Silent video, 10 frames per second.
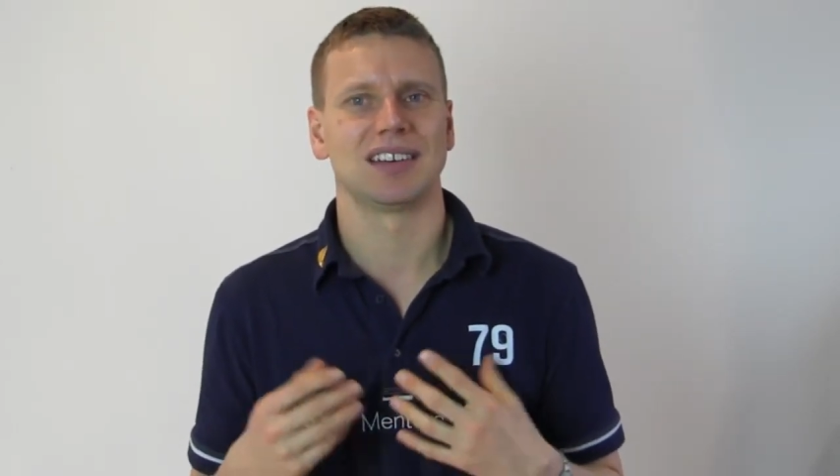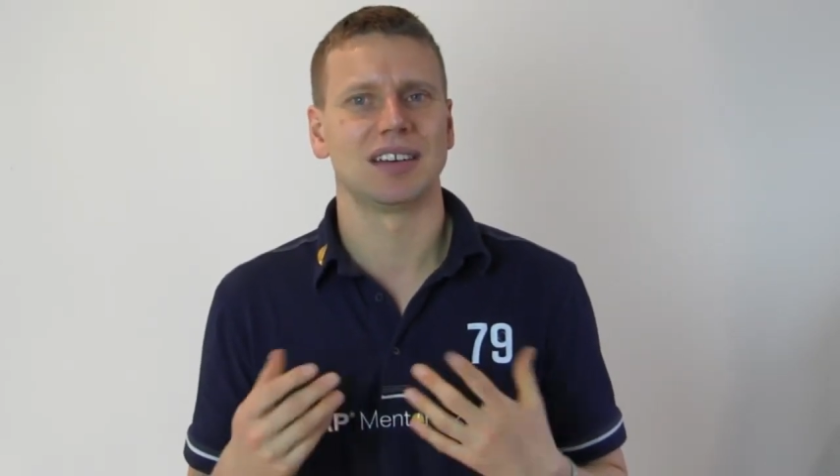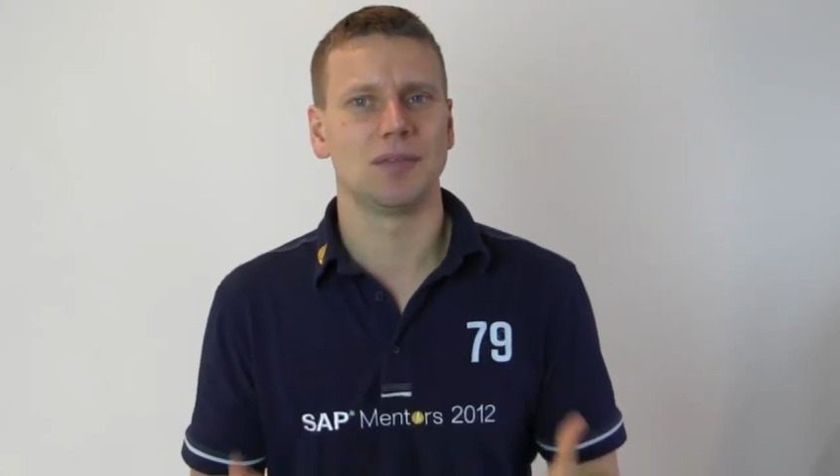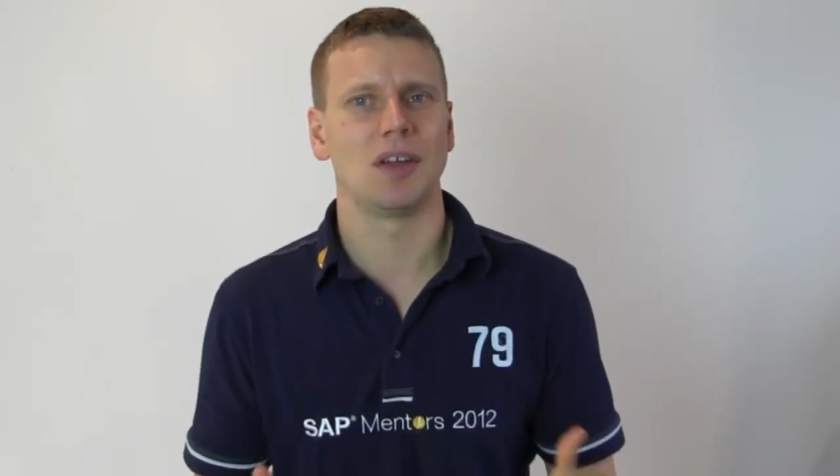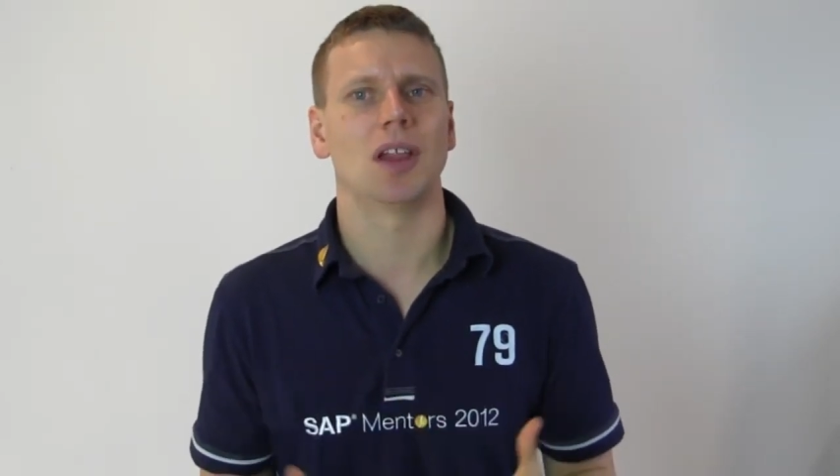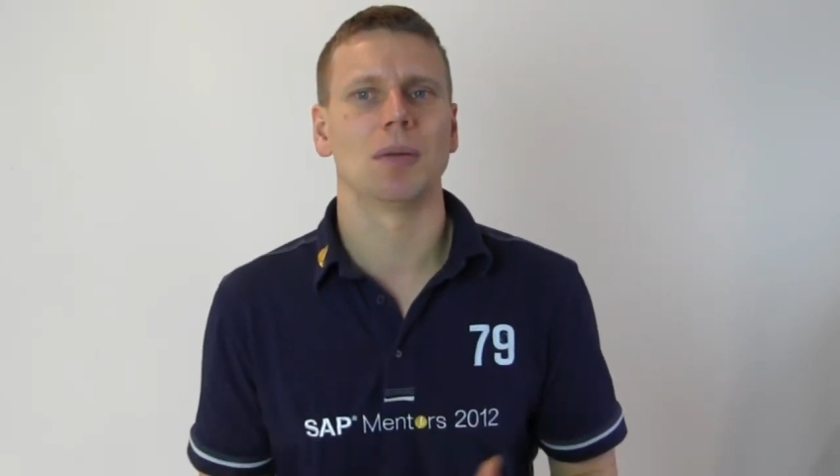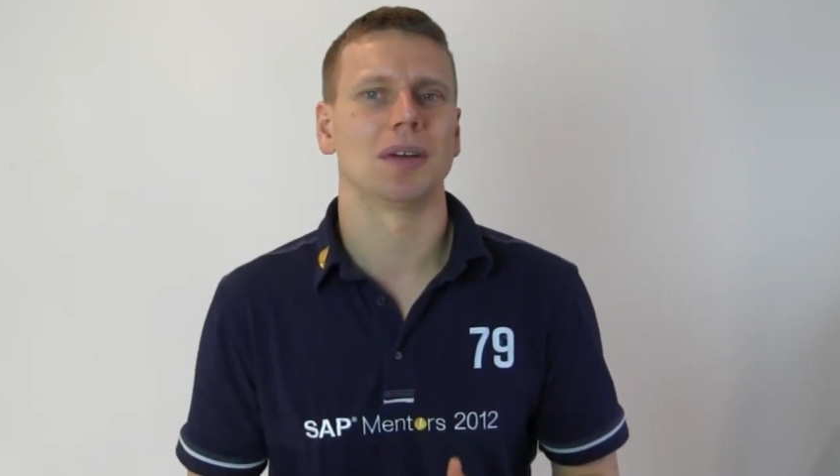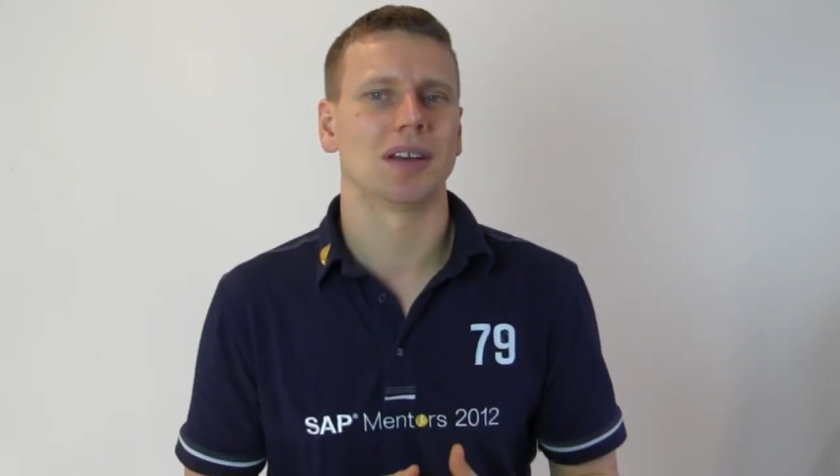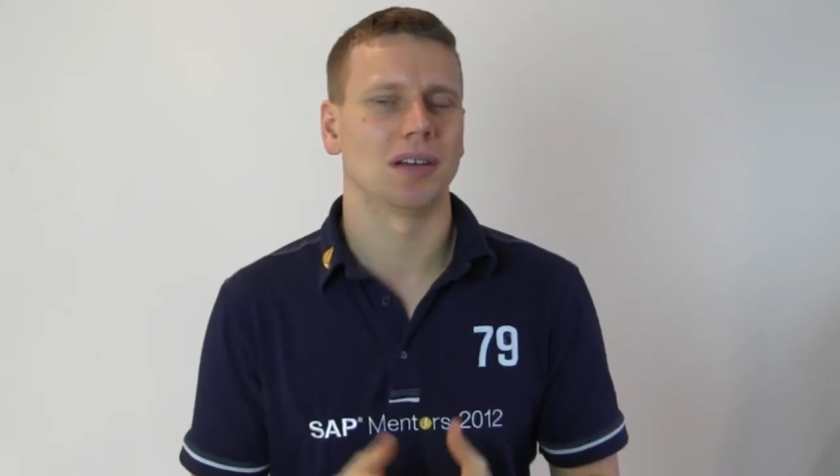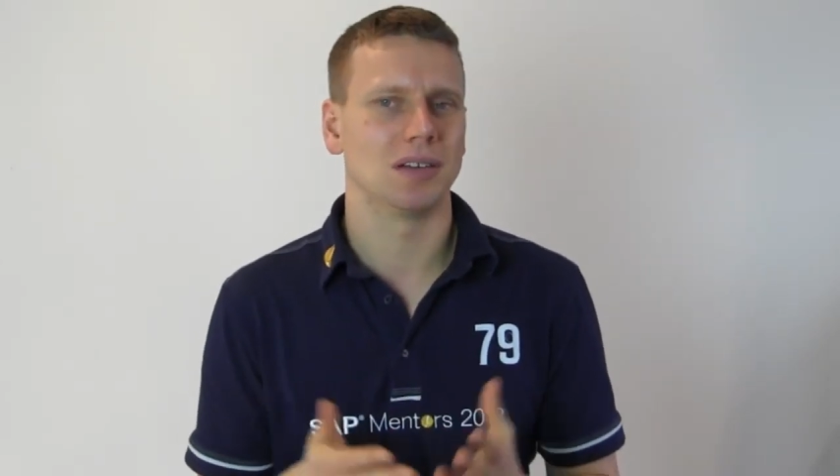
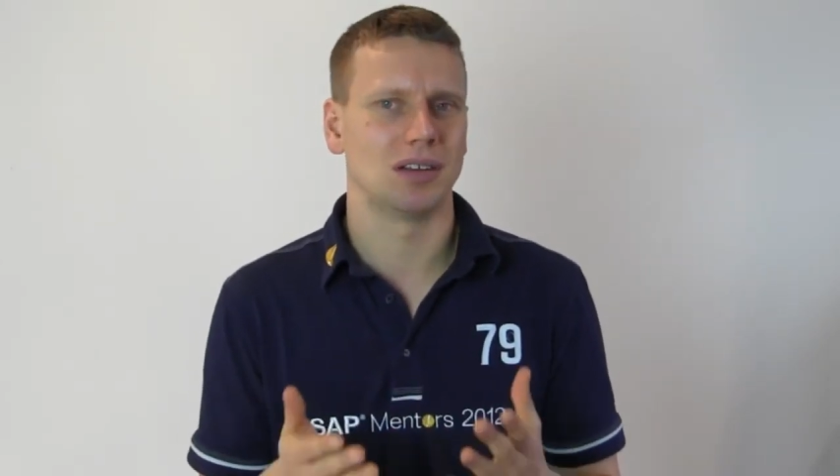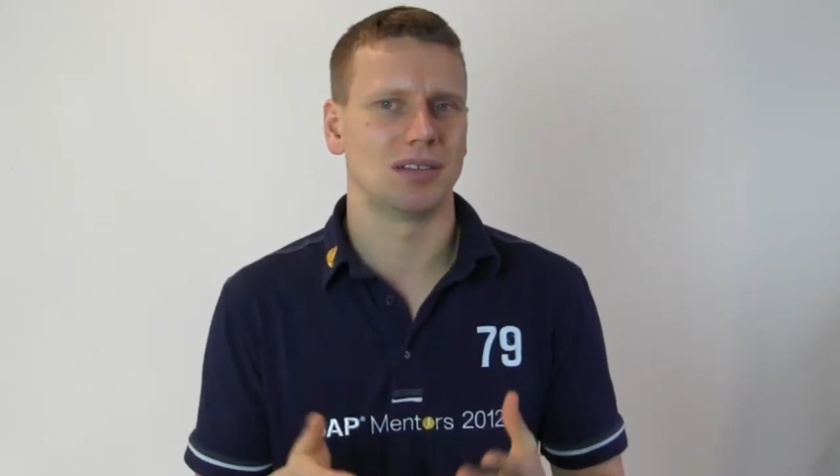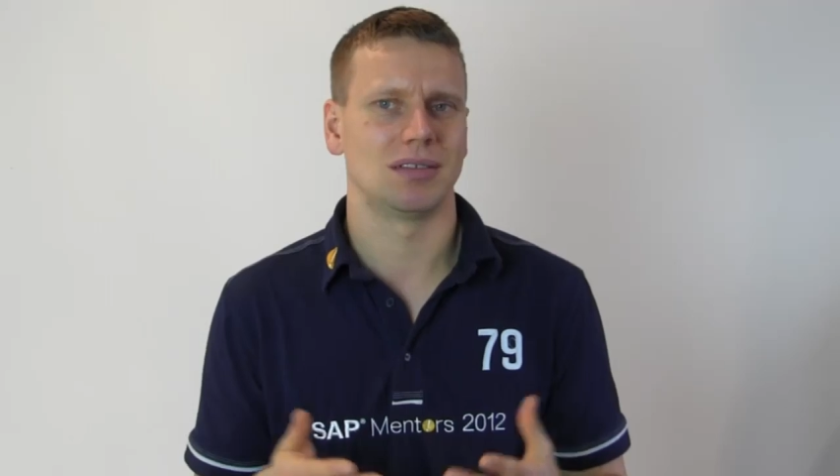developing, on